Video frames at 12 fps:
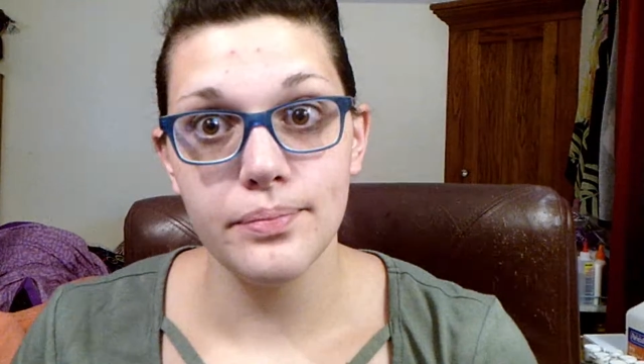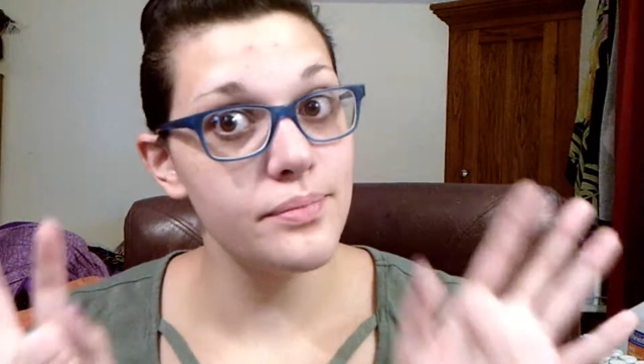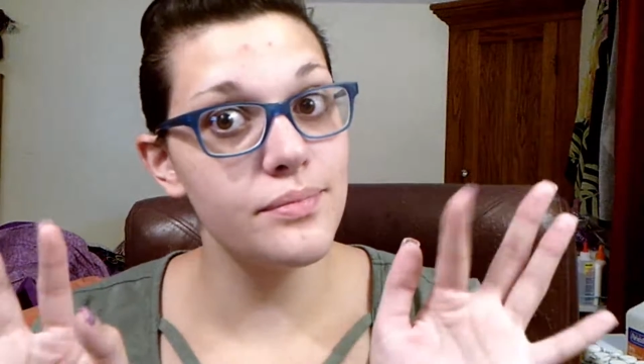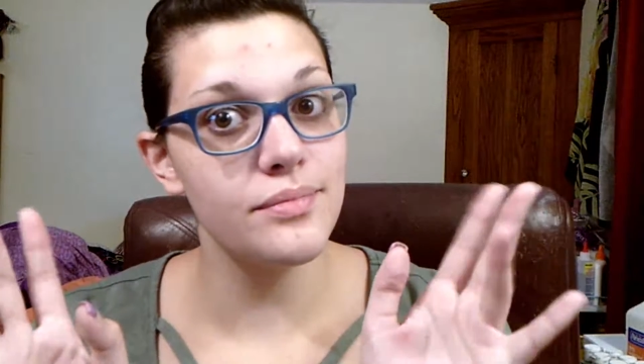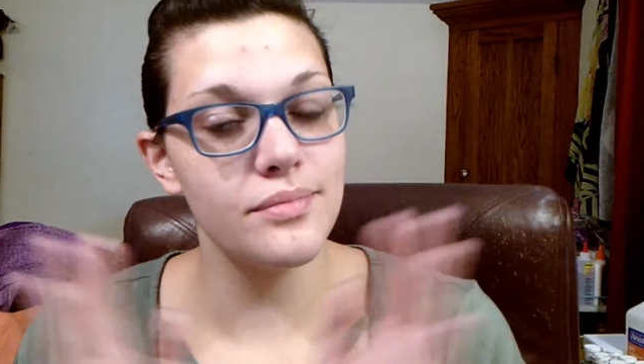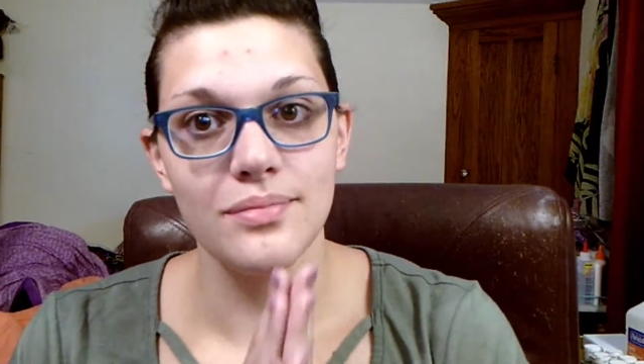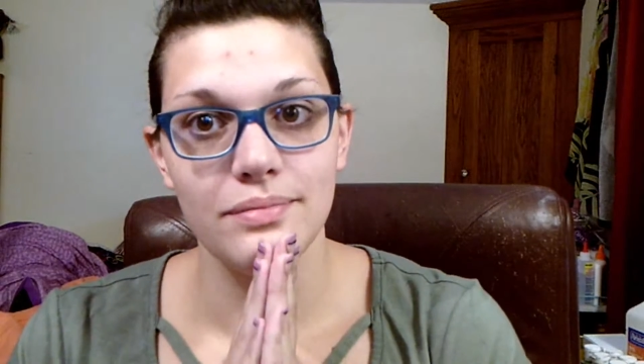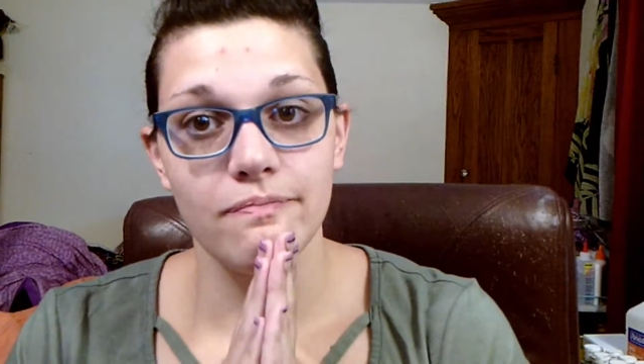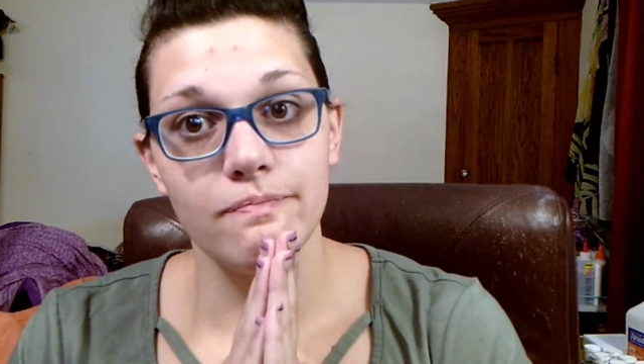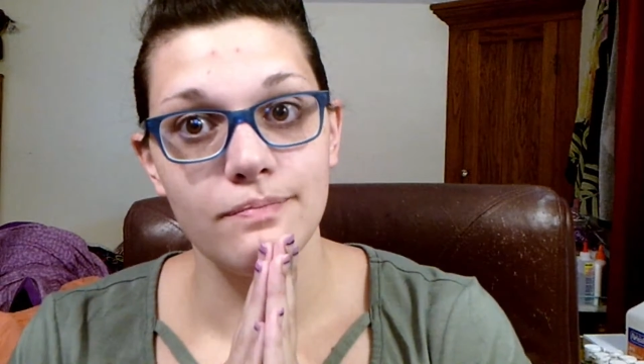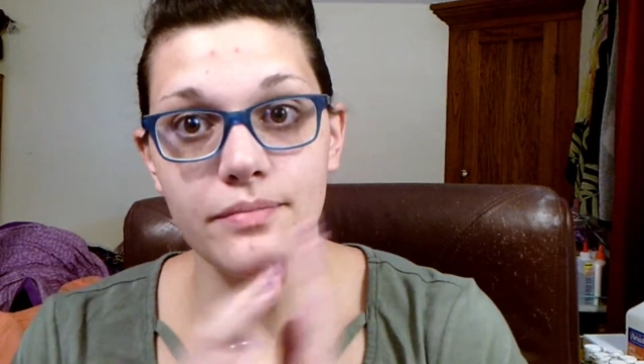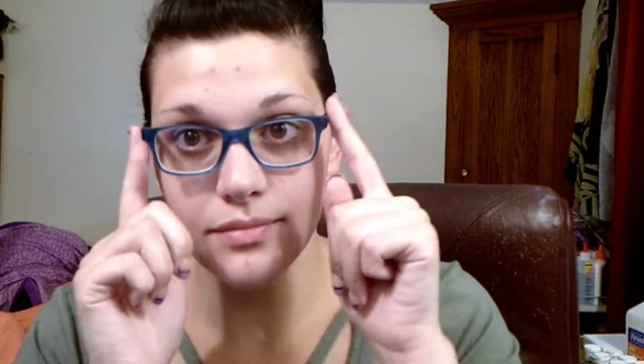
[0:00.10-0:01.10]
Hey guys,
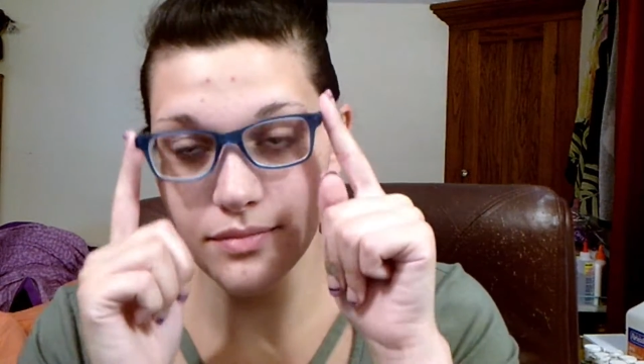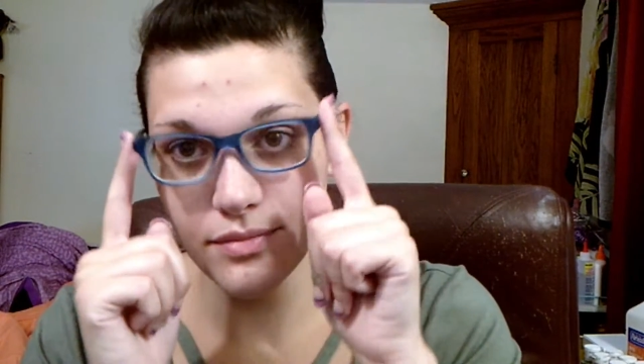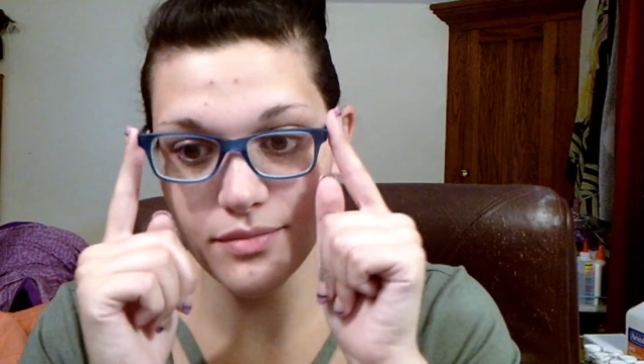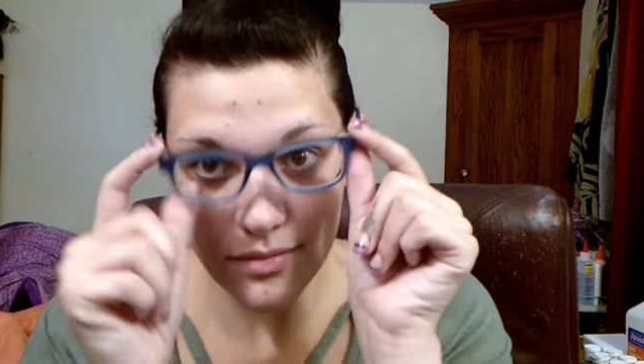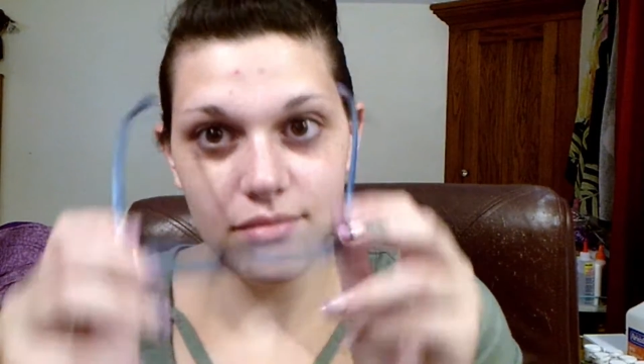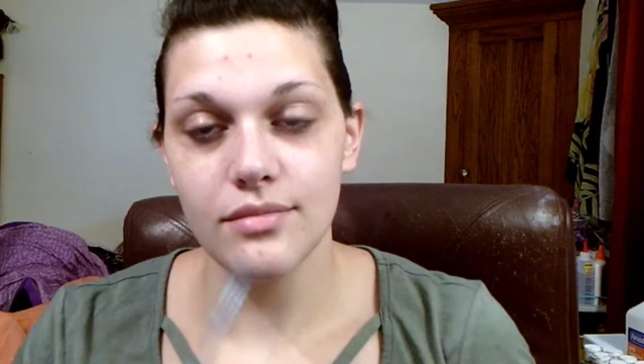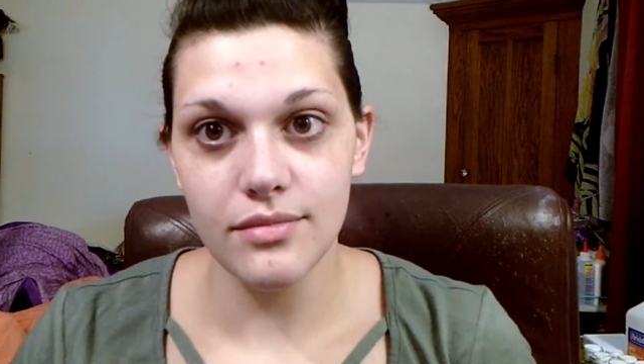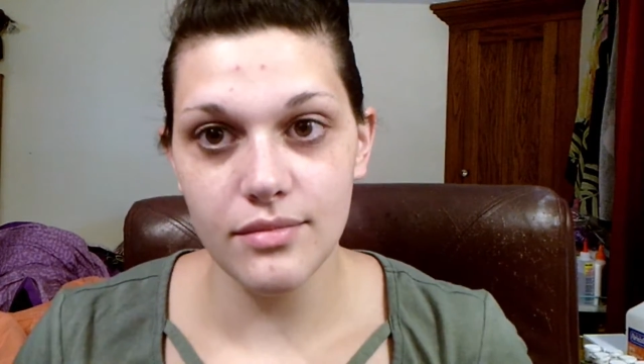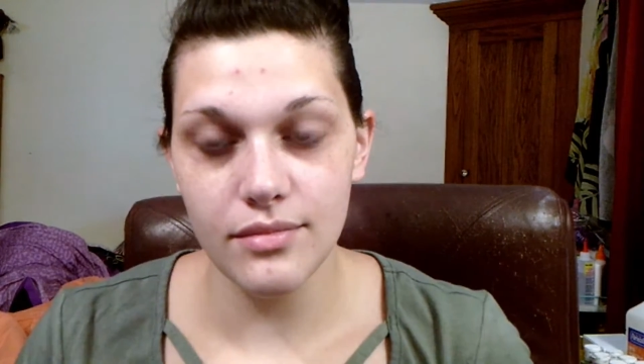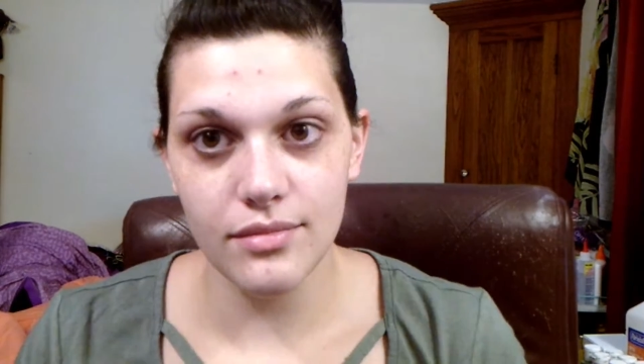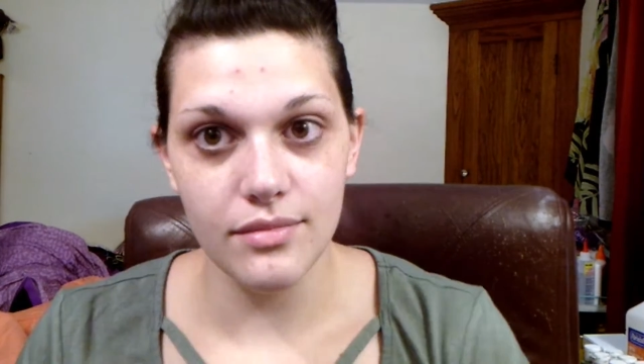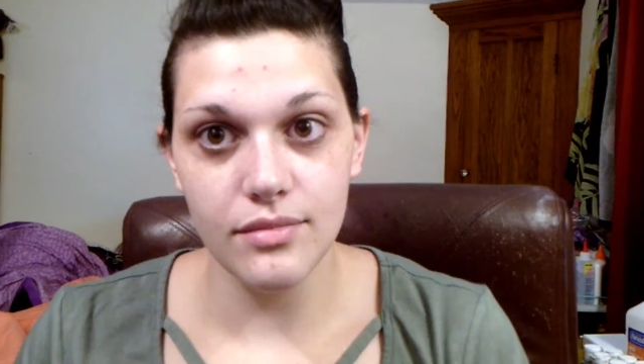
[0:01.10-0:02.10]
so today, get ready
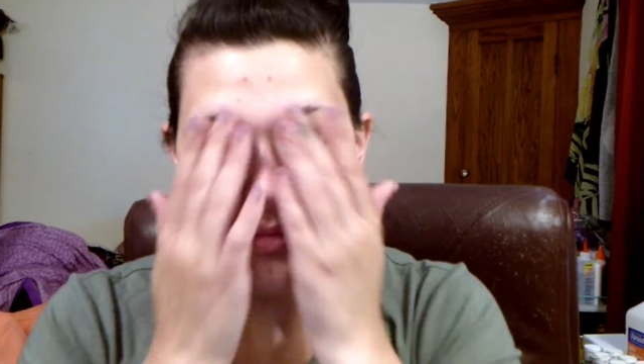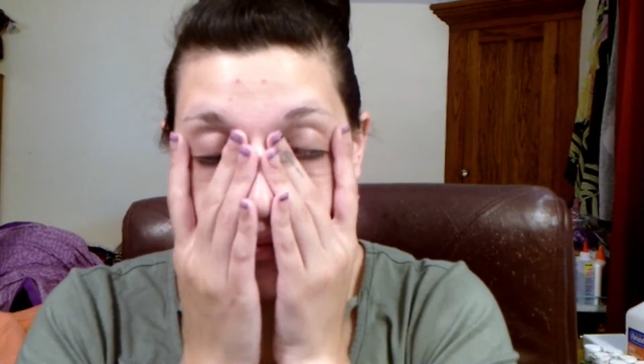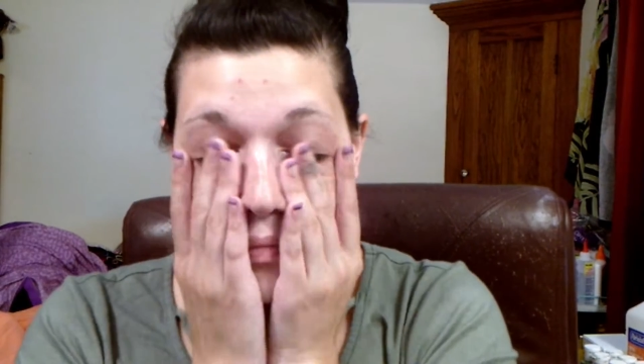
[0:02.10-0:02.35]
with me.